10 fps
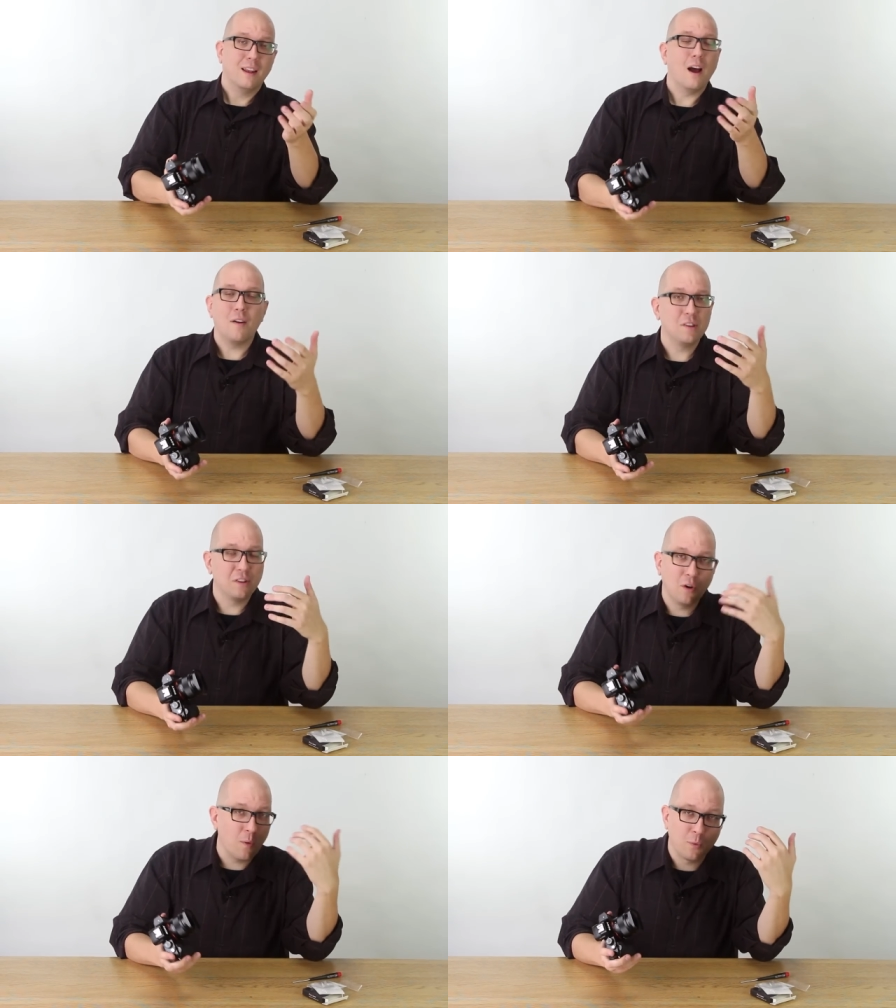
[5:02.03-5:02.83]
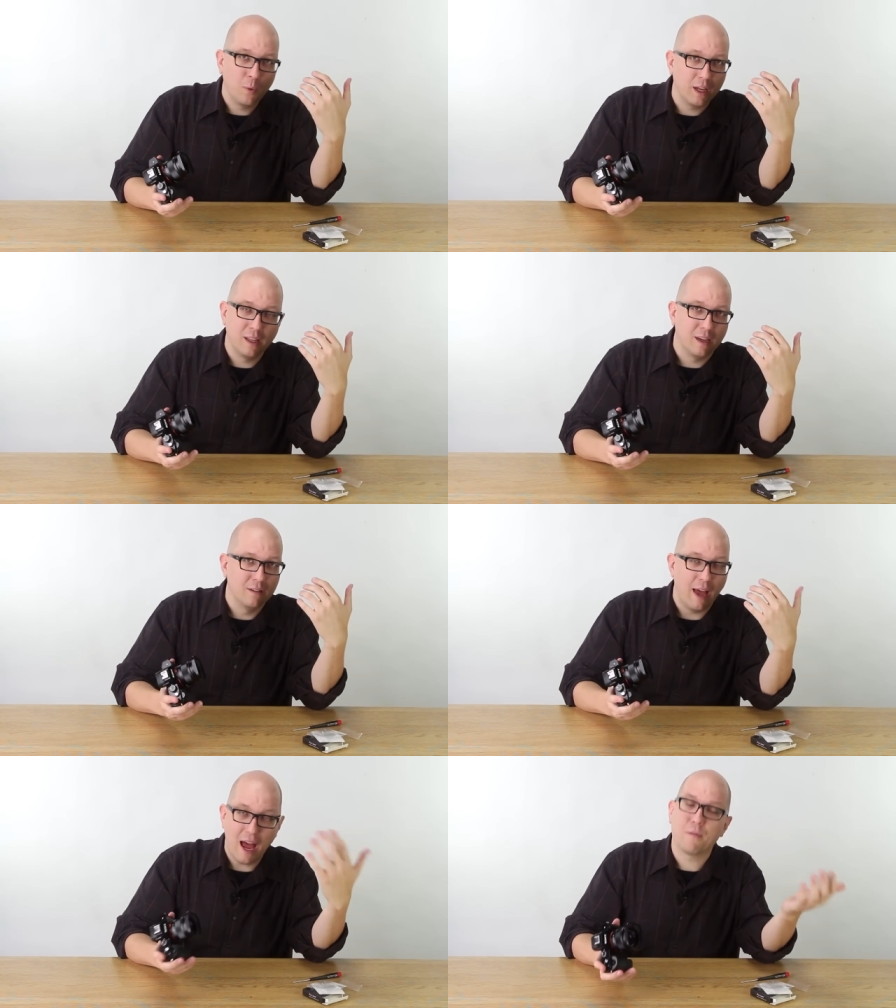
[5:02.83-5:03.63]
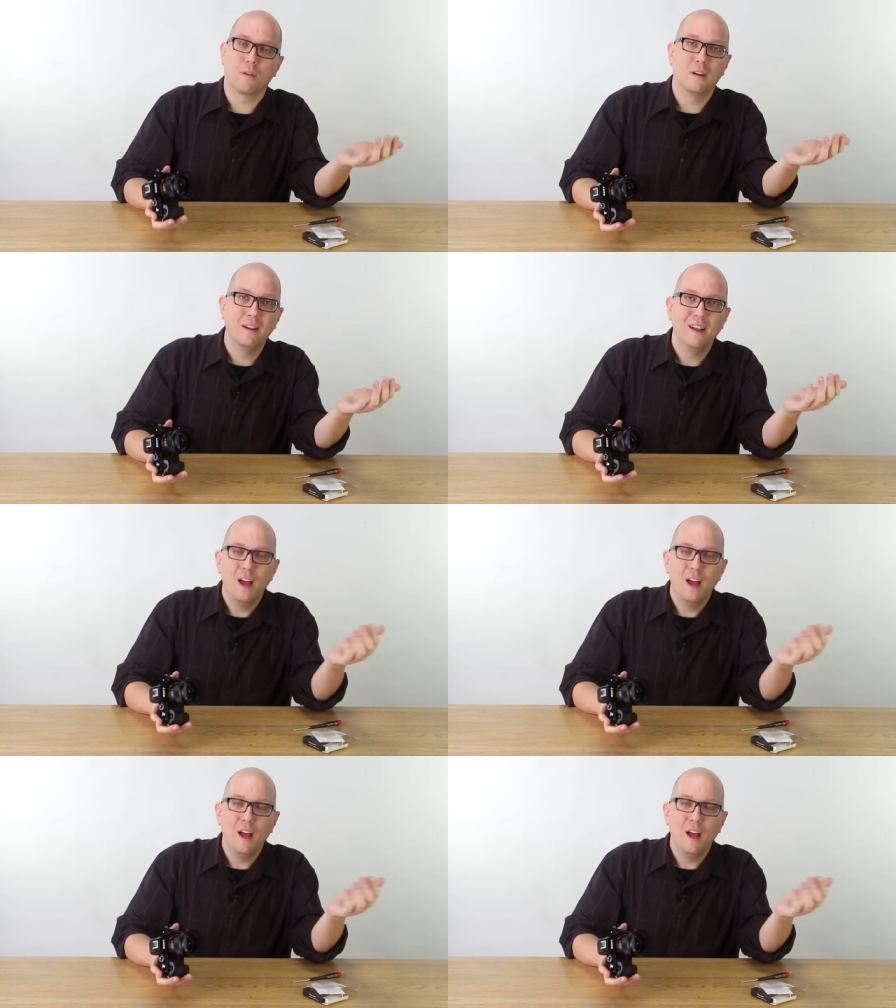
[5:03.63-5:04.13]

Now obviously you don't want wiggling ever,